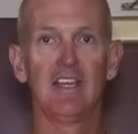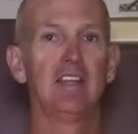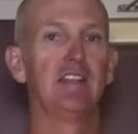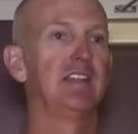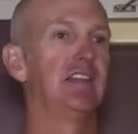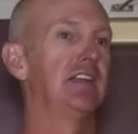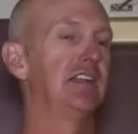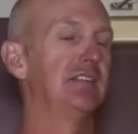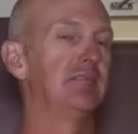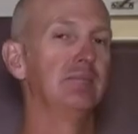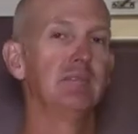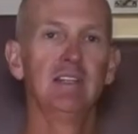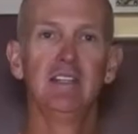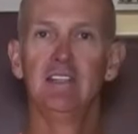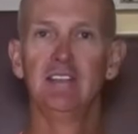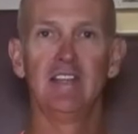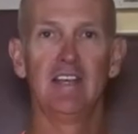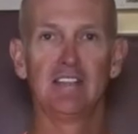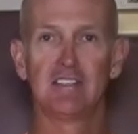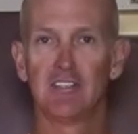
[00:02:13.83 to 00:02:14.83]
And and
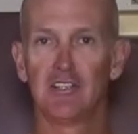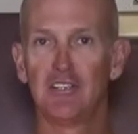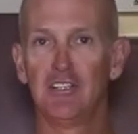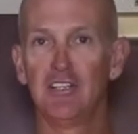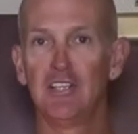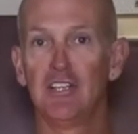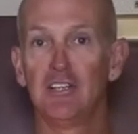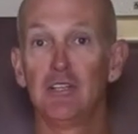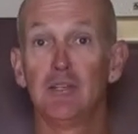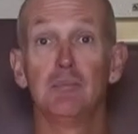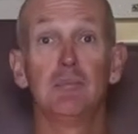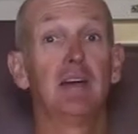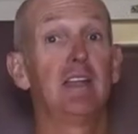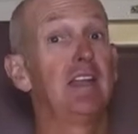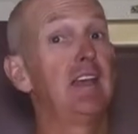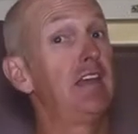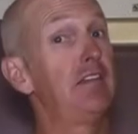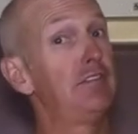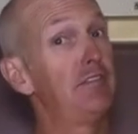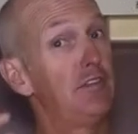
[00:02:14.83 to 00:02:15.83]
then that's all you can do.
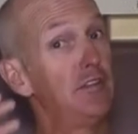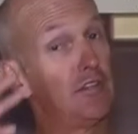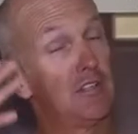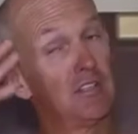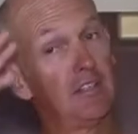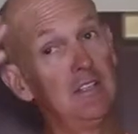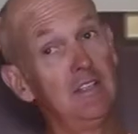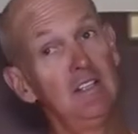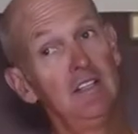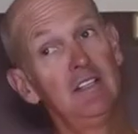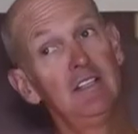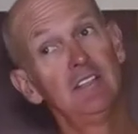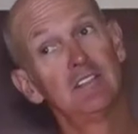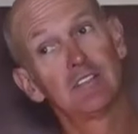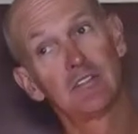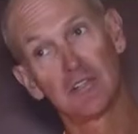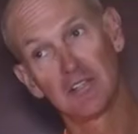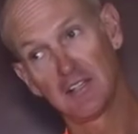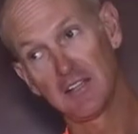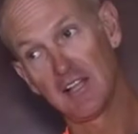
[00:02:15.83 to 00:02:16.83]
But if you're
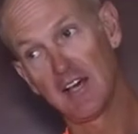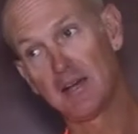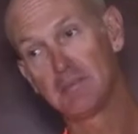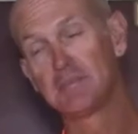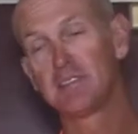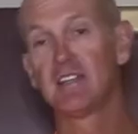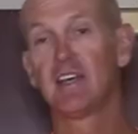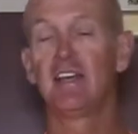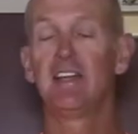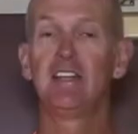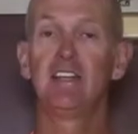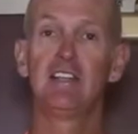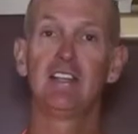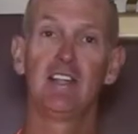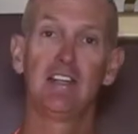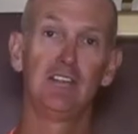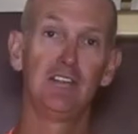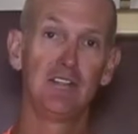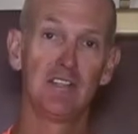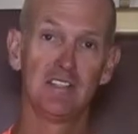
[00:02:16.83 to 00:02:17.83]
sort of lopsided
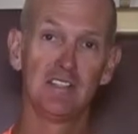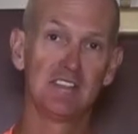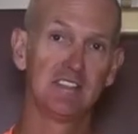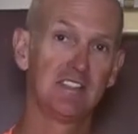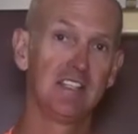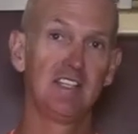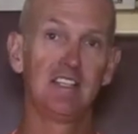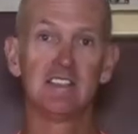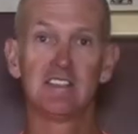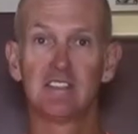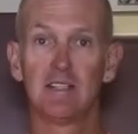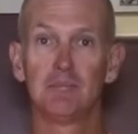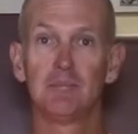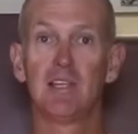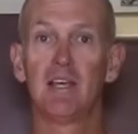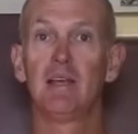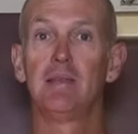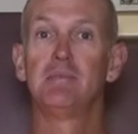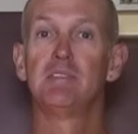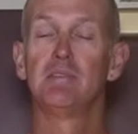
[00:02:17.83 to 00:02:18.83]
and you can see it
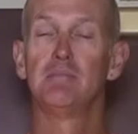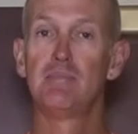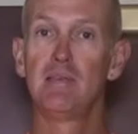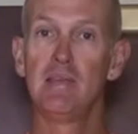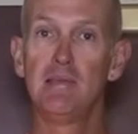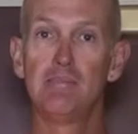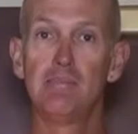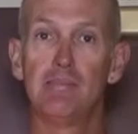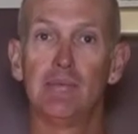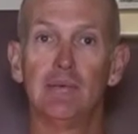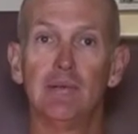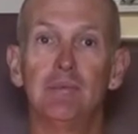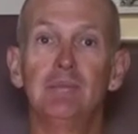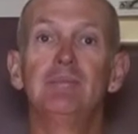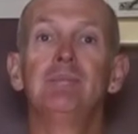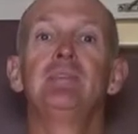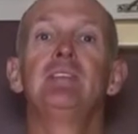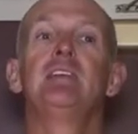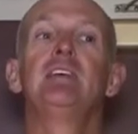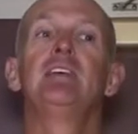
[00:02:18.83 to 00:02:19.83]
sometimes in people
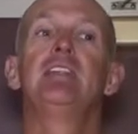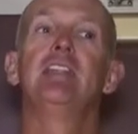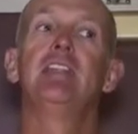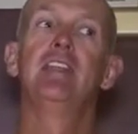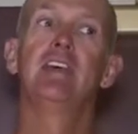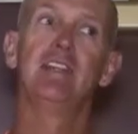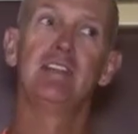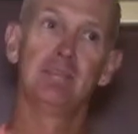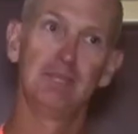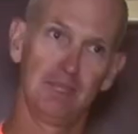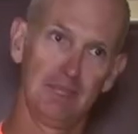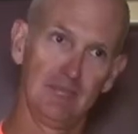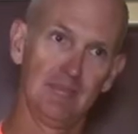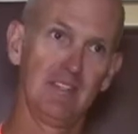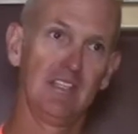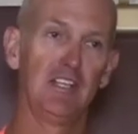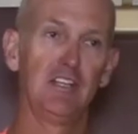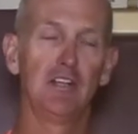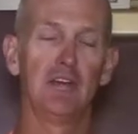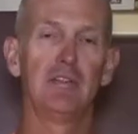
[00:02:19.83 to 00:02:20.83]
that,
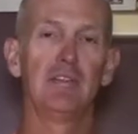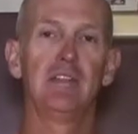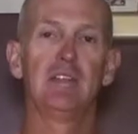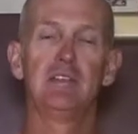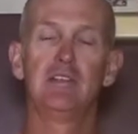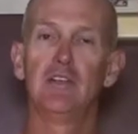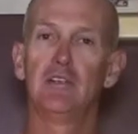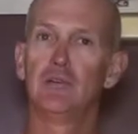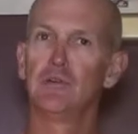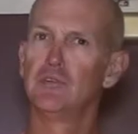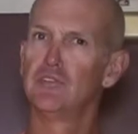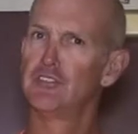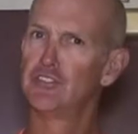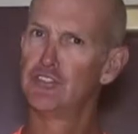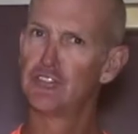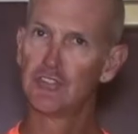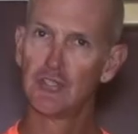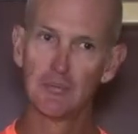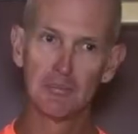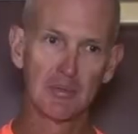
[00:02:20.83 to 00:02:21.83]
you know, they're
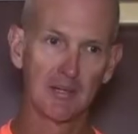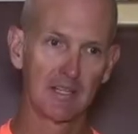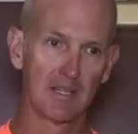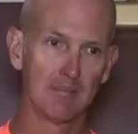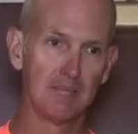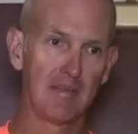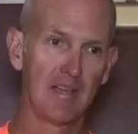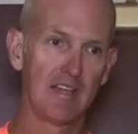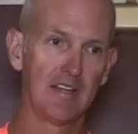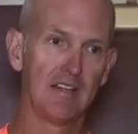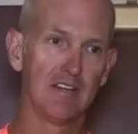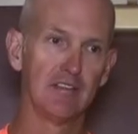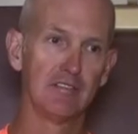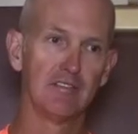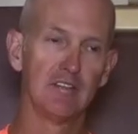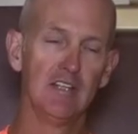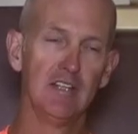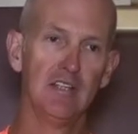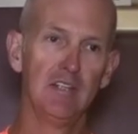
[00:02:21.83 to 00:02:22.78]
super competitive,